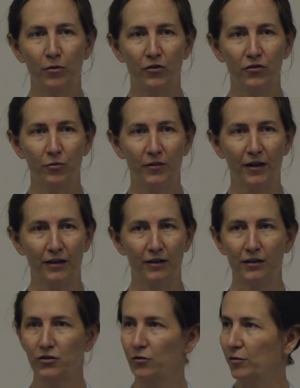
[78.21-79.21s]
person with that
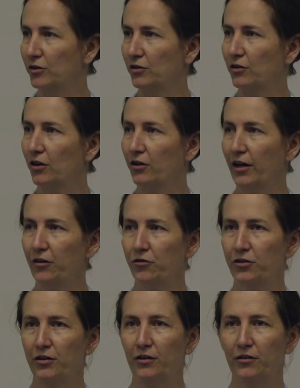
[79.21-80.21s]
condition, which is called
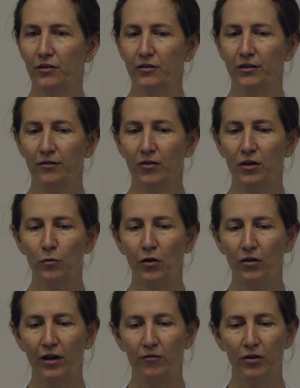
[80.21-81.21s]
androgen insensitivity,
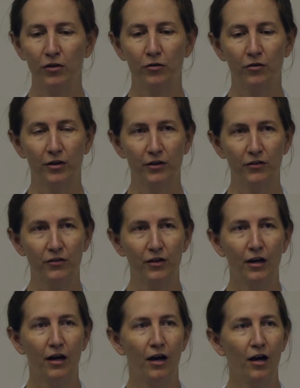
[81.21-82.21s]
won't have a uterus,
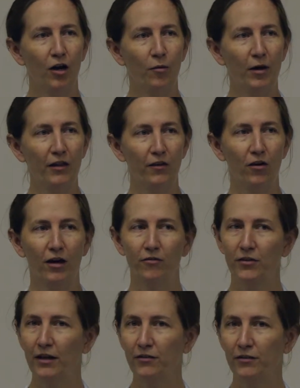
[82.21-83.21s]
and they'll
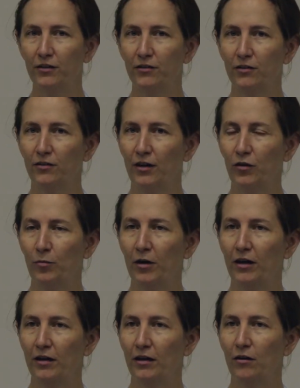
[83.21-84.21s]
have testes inside their
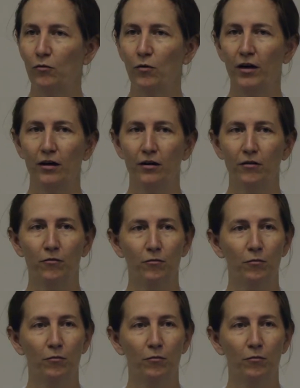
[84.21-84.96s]
body where